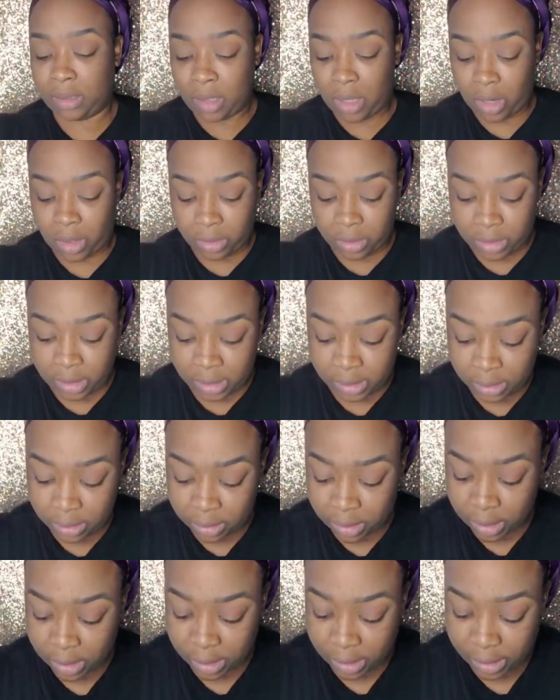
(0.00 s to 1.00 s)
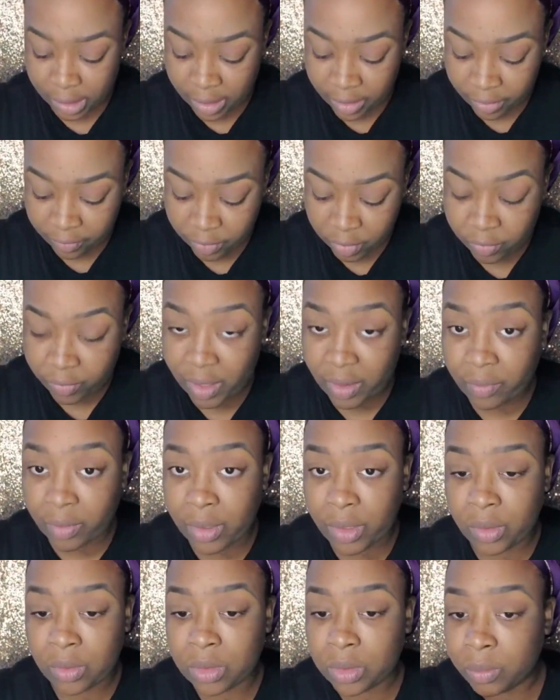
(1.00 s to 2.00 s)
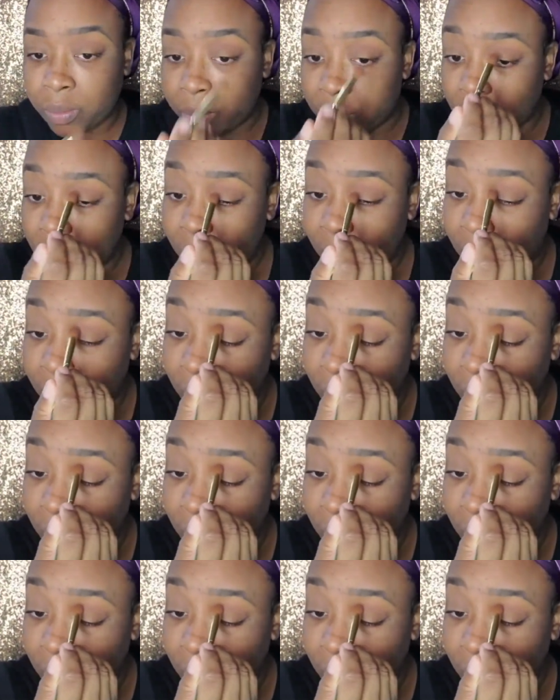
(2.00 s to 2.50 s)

and if you've never used crayon